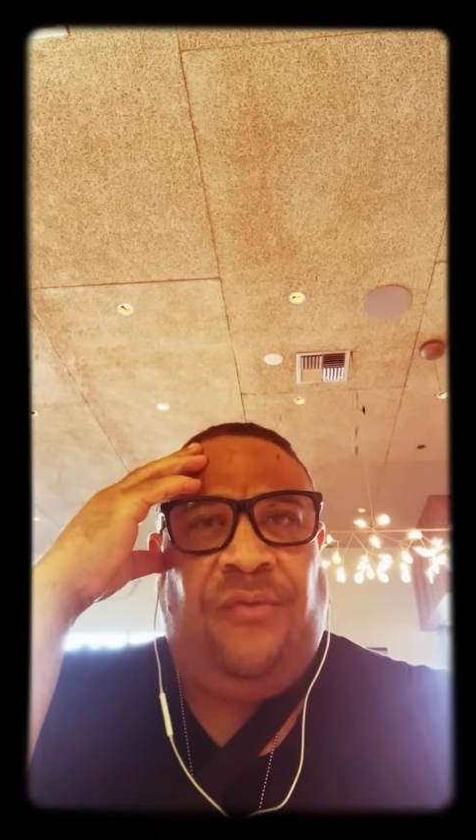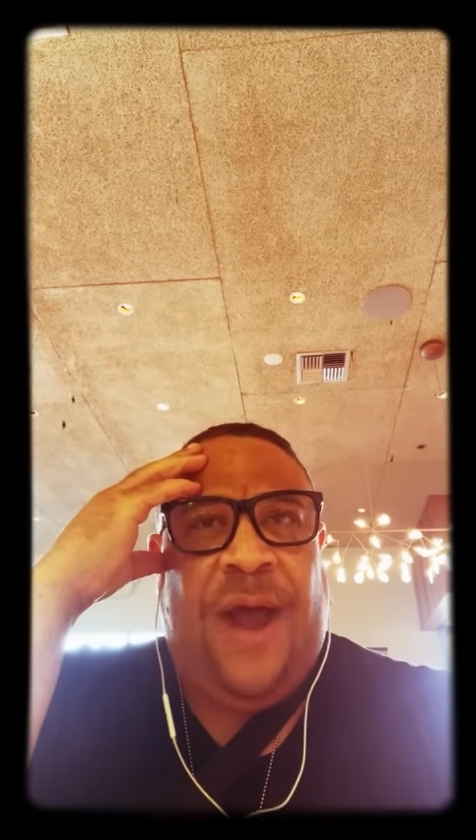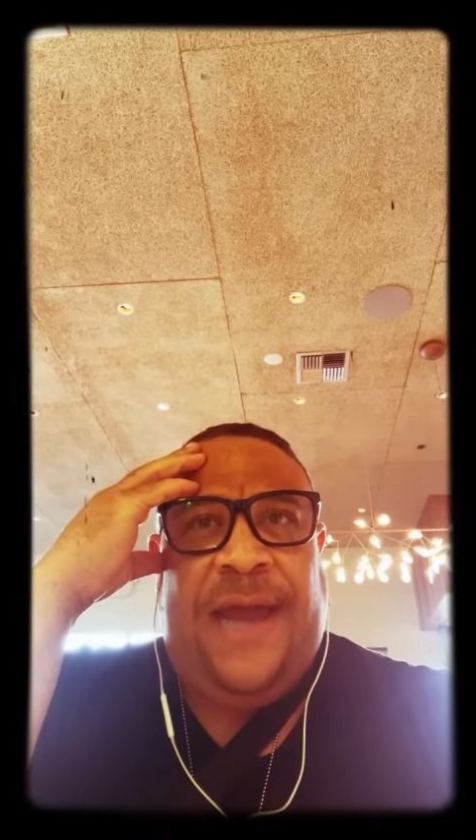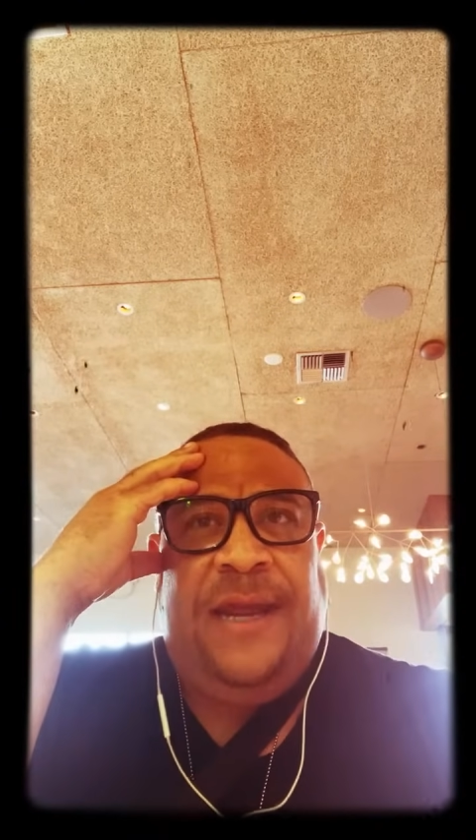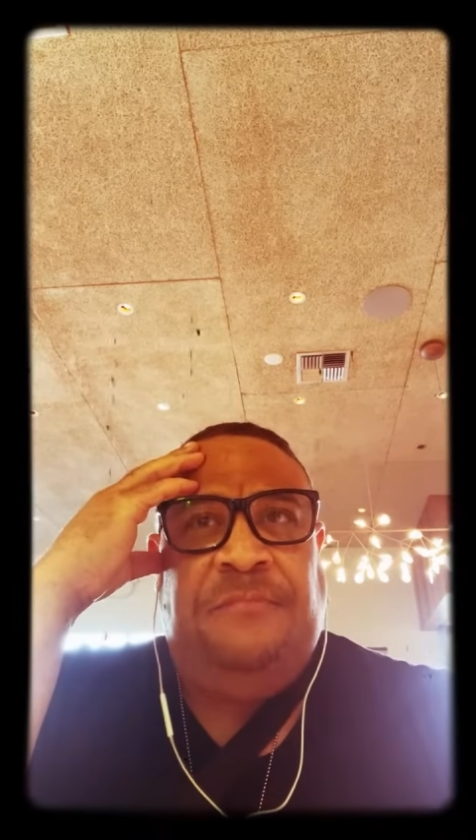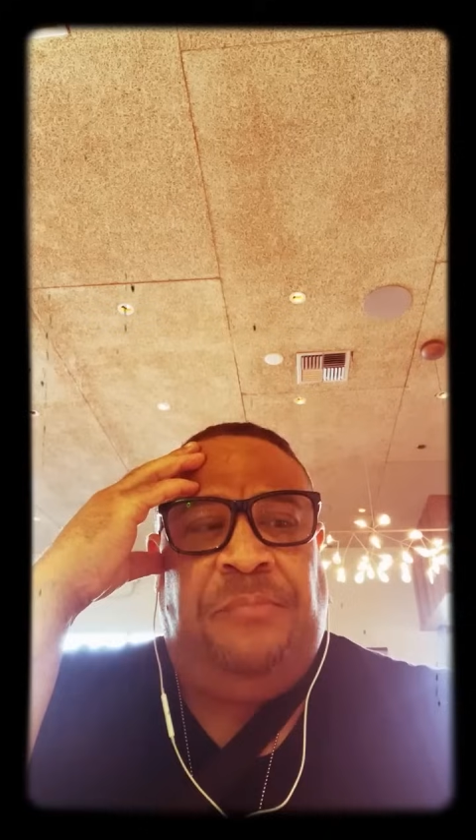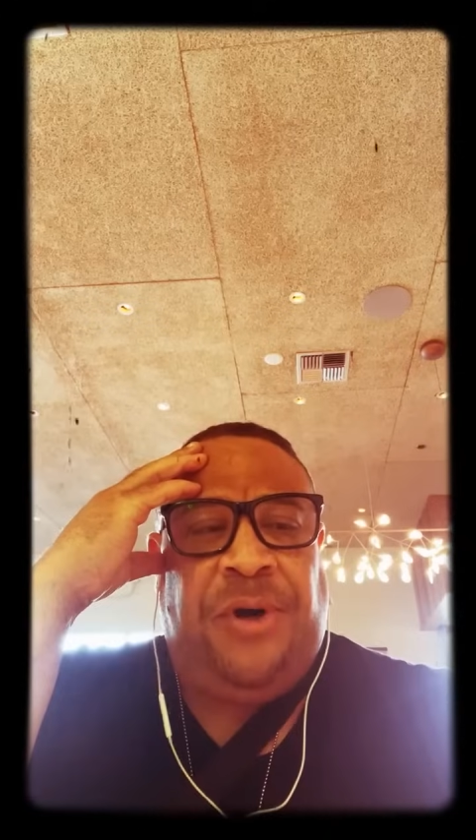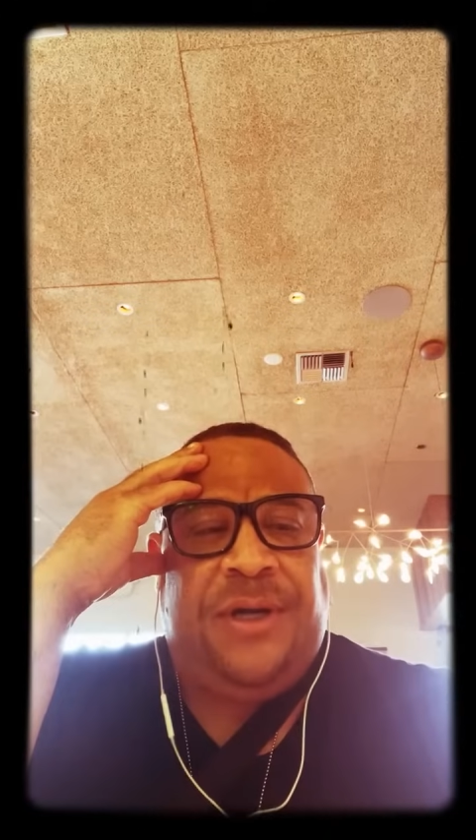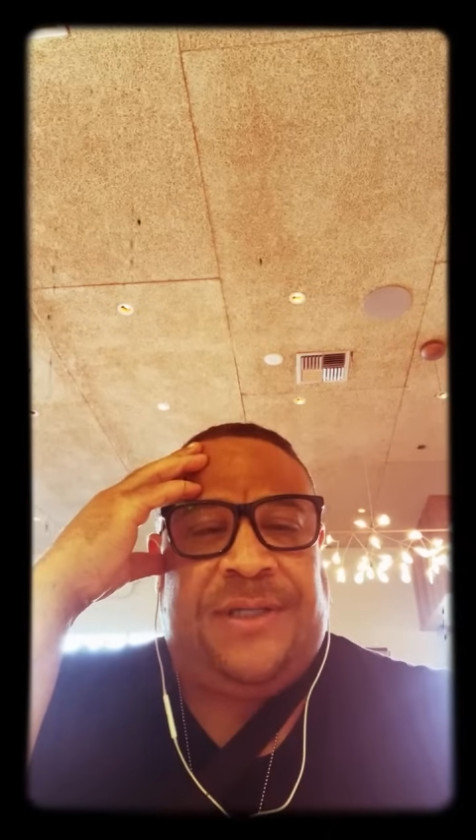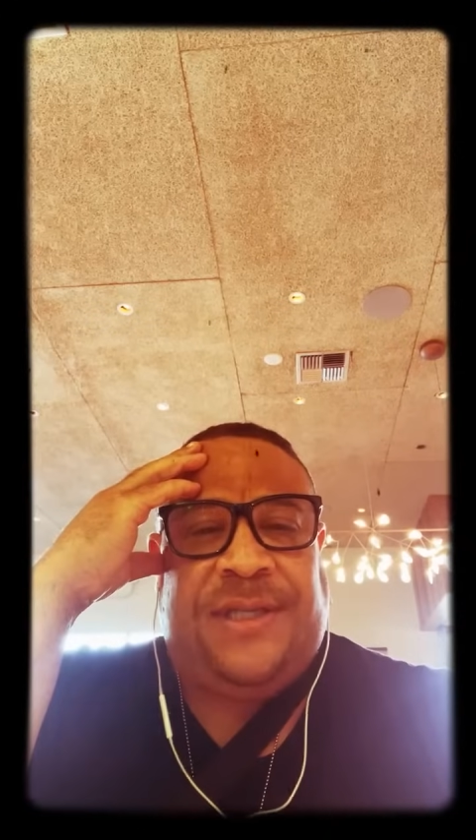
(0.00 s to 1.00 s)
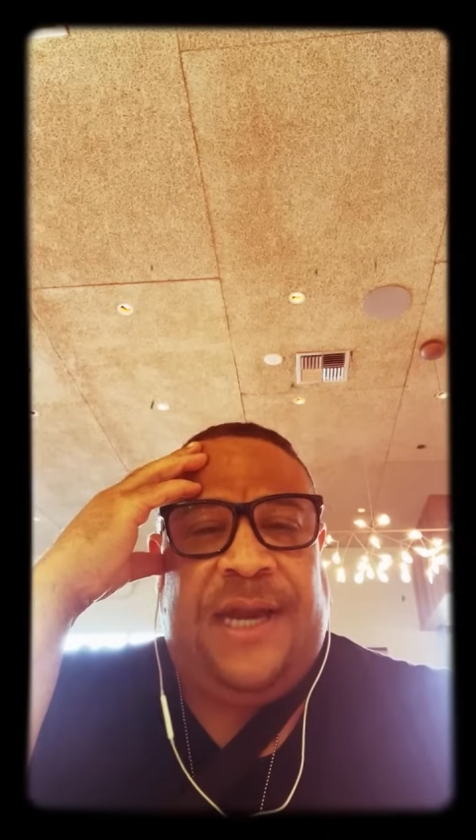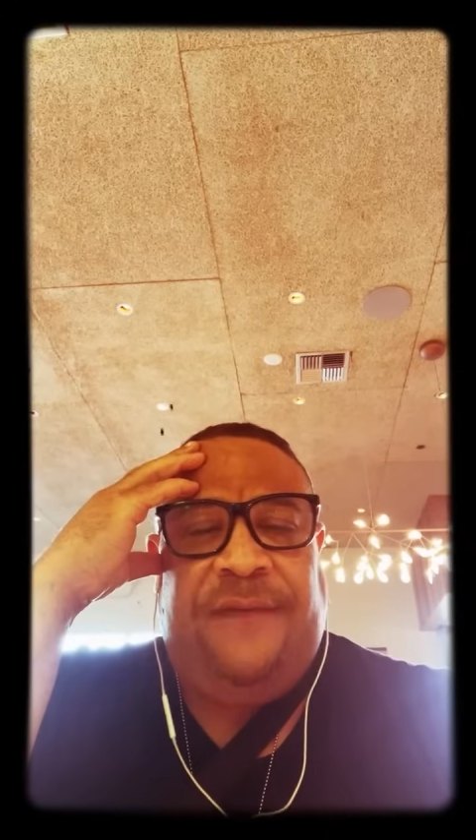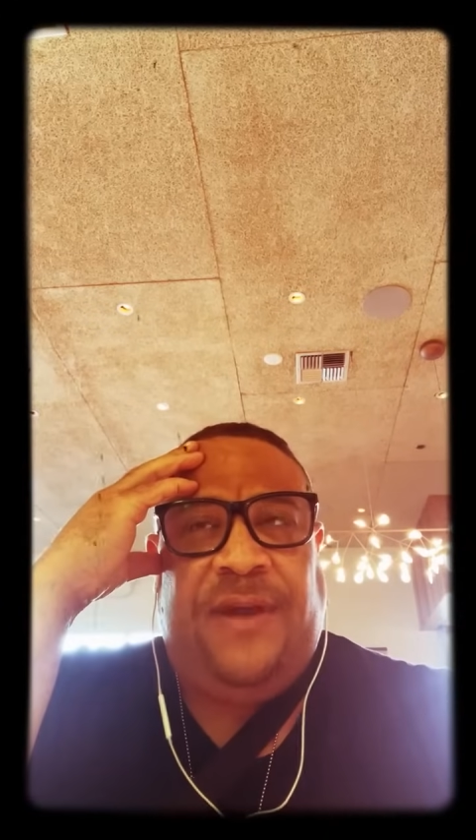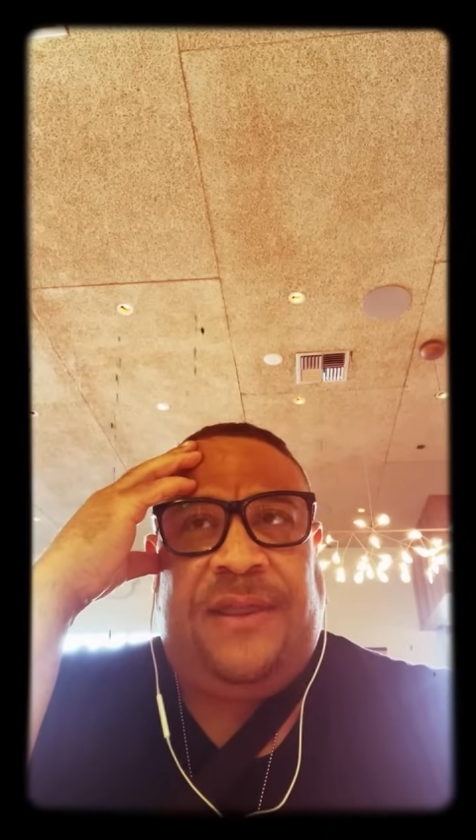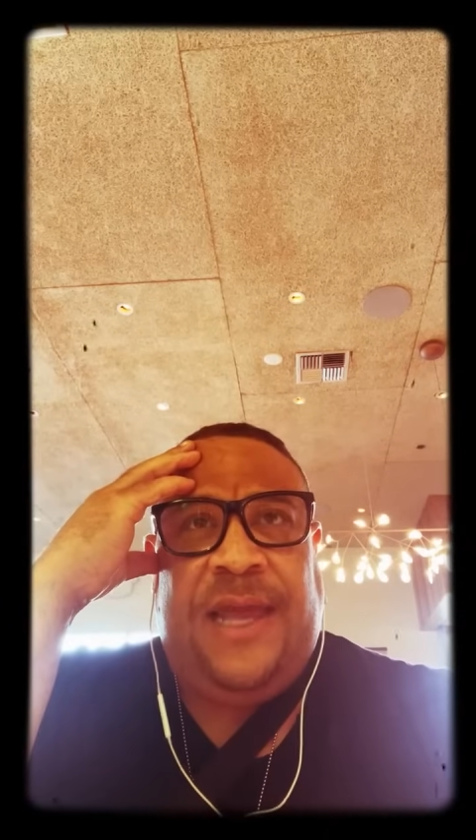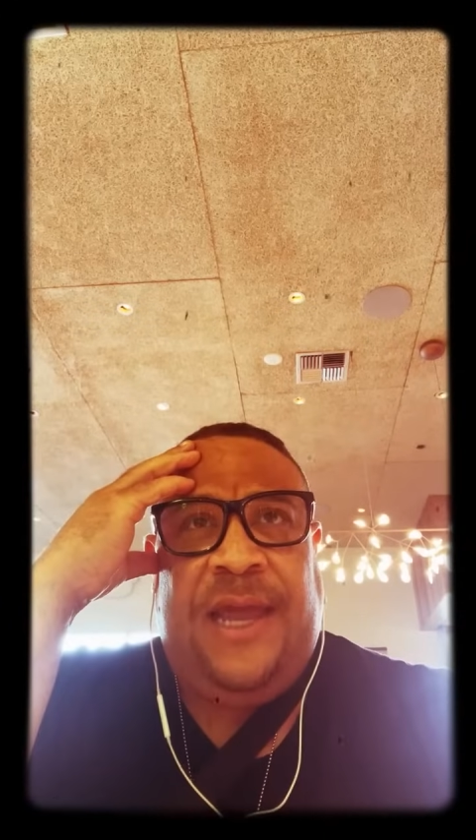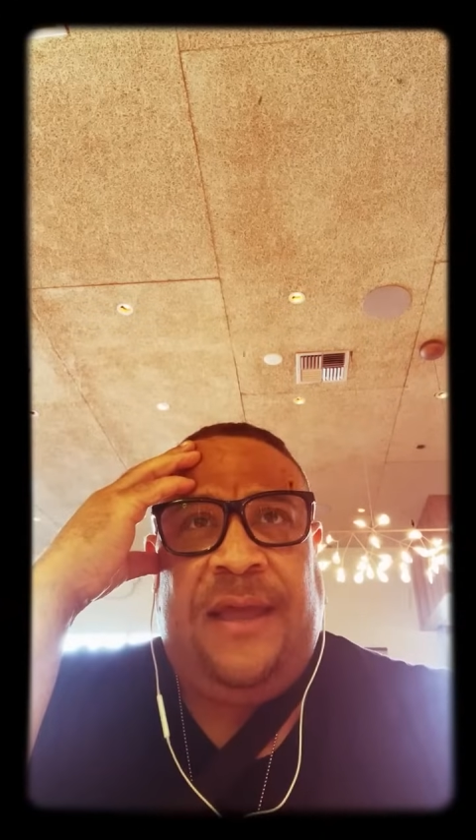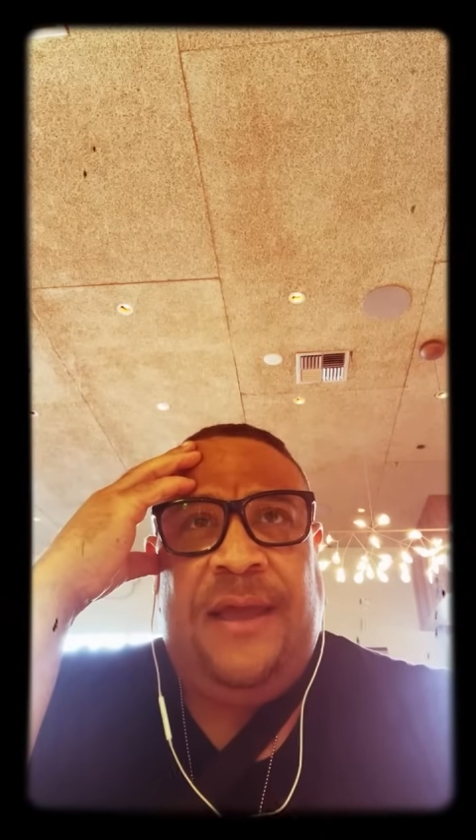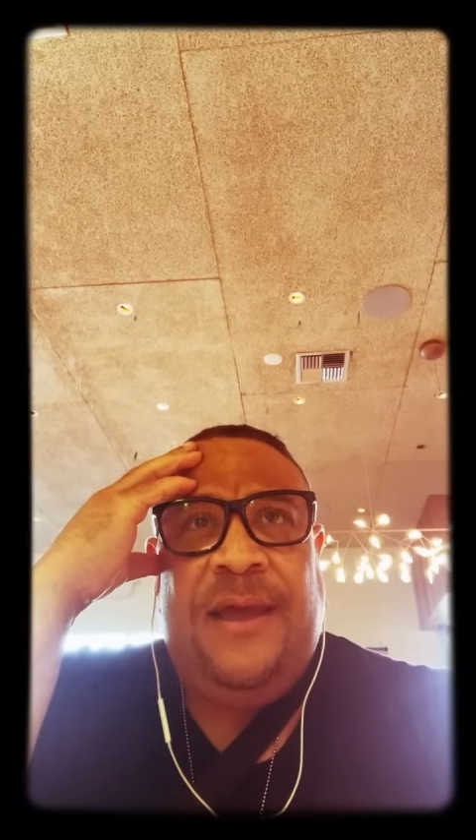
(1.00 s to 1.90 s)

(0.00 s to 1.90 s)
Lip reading: writing books and everything.